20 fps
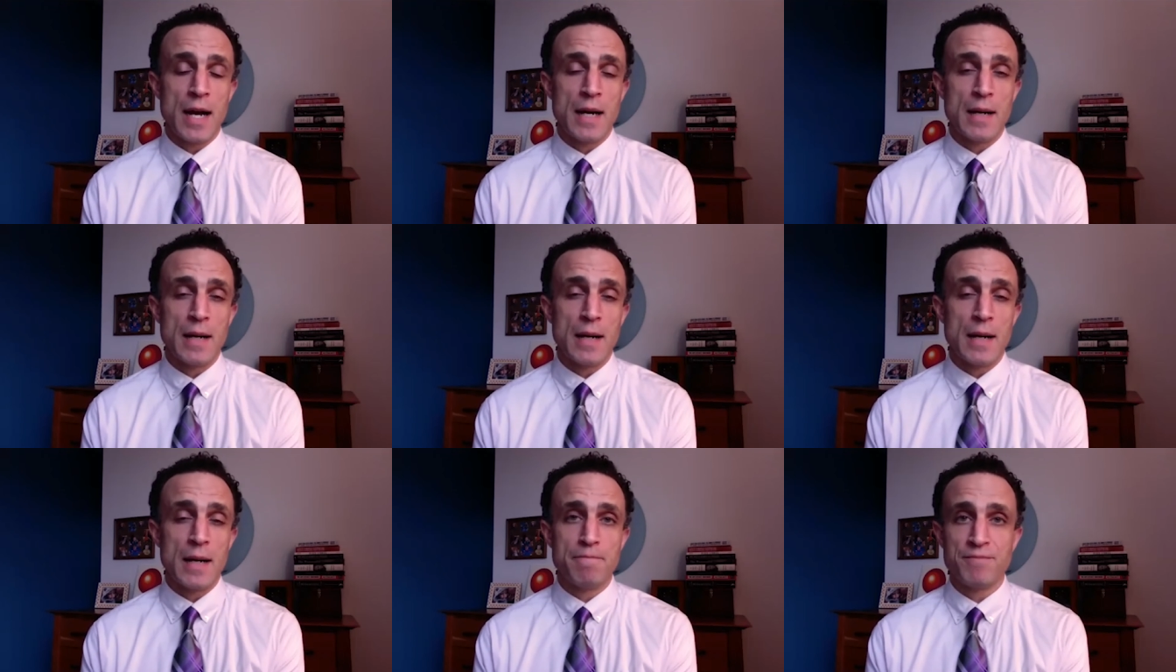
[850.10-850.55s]

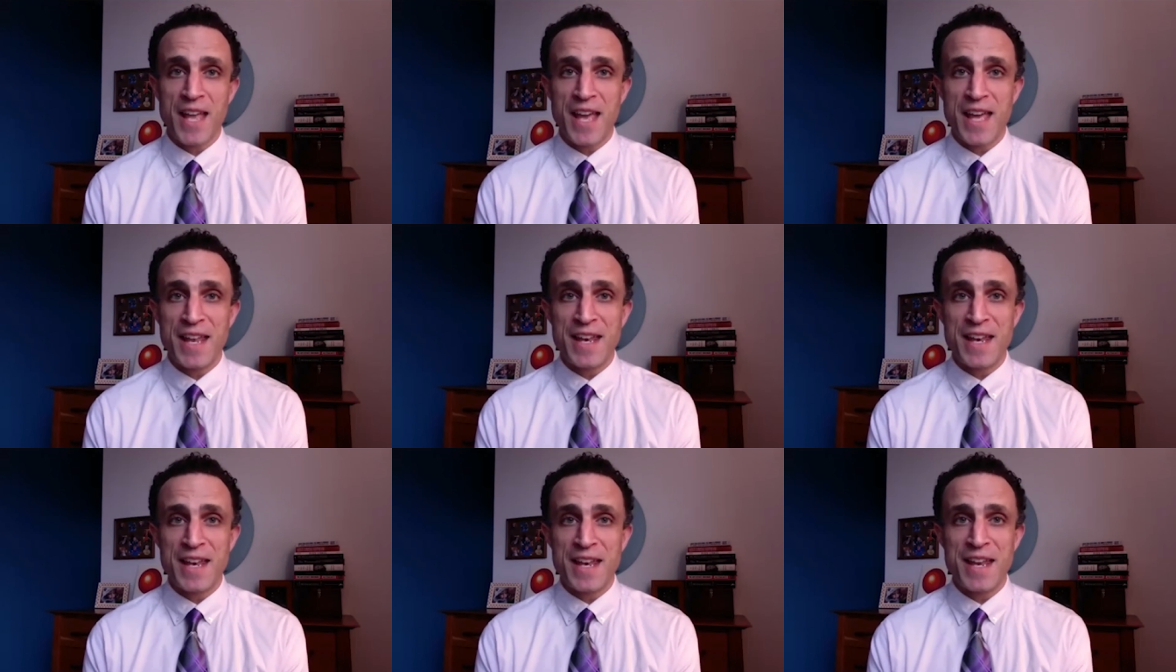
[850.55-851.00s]

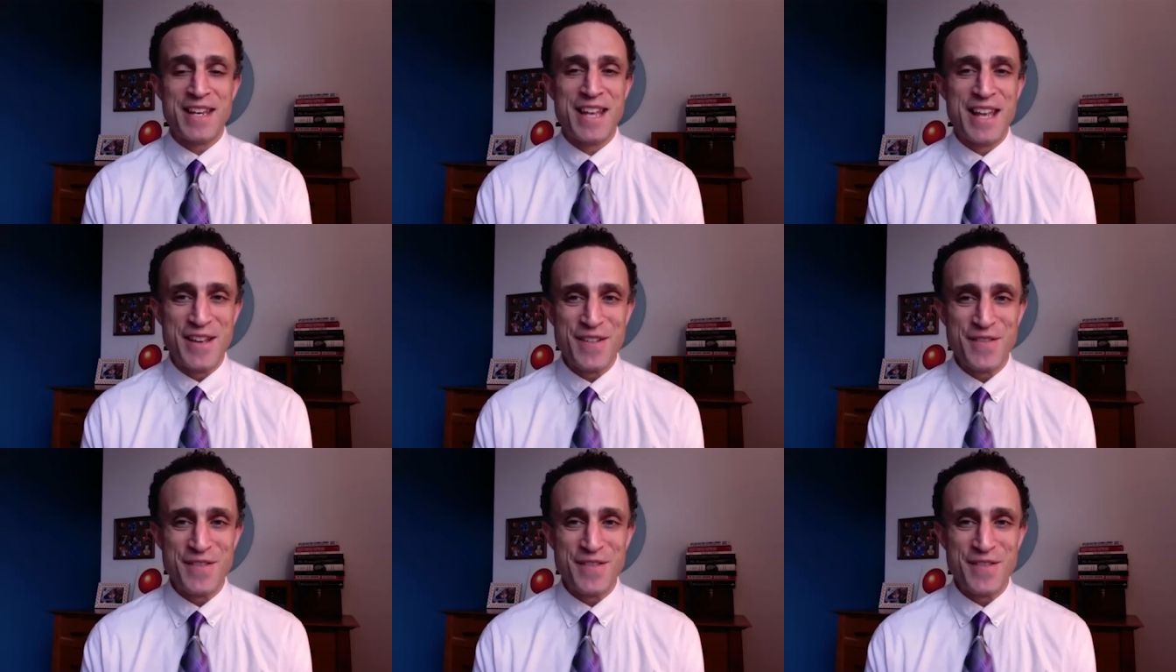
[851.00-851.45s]
And
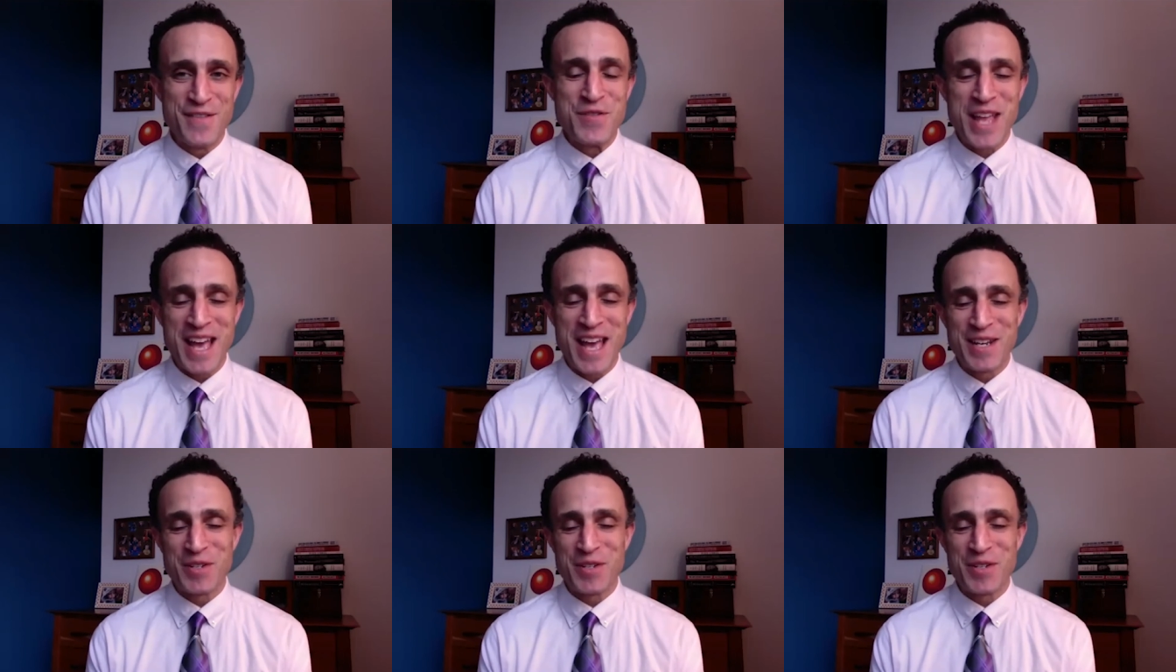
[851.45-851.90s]
if
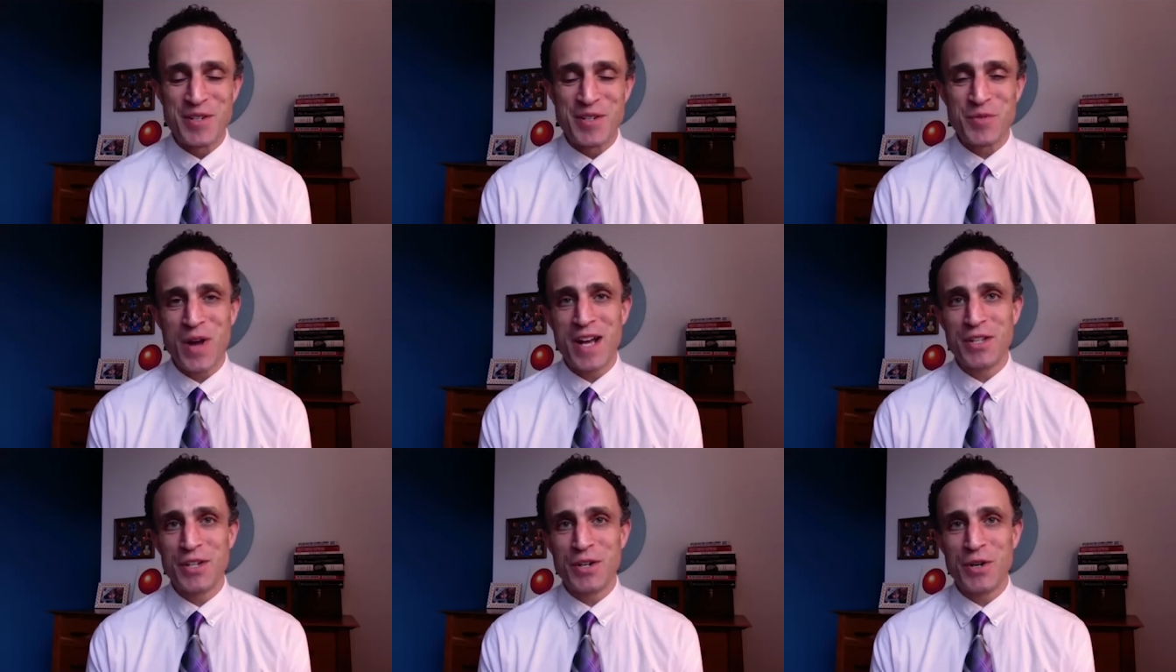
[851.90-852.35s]
you can
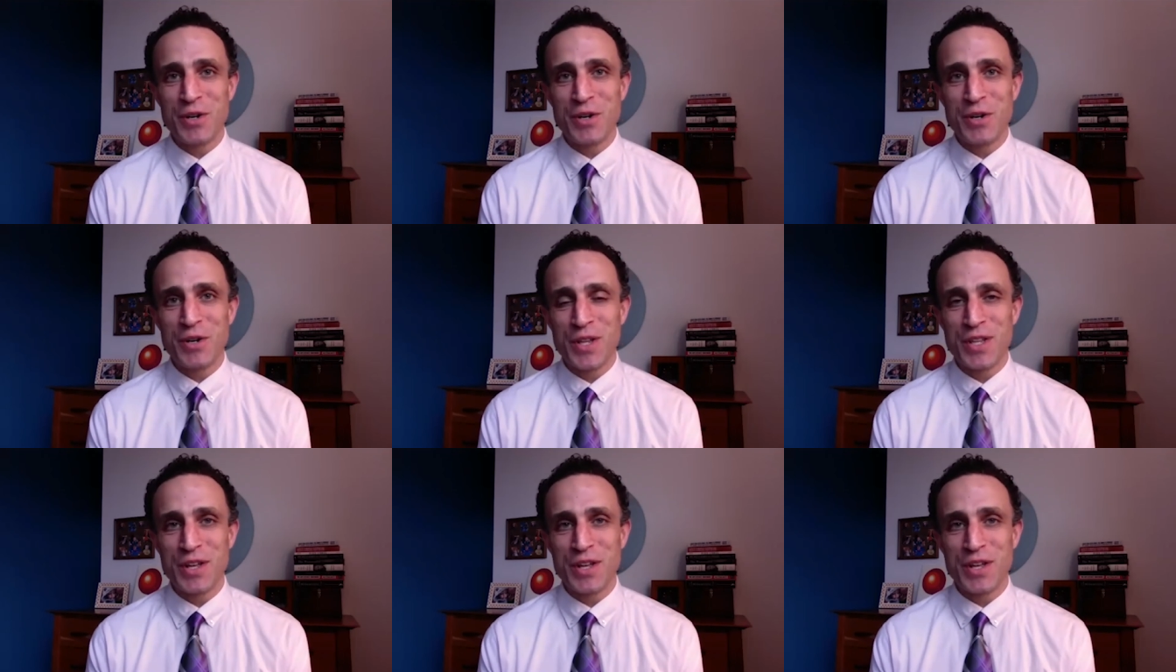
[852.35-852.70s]
as well,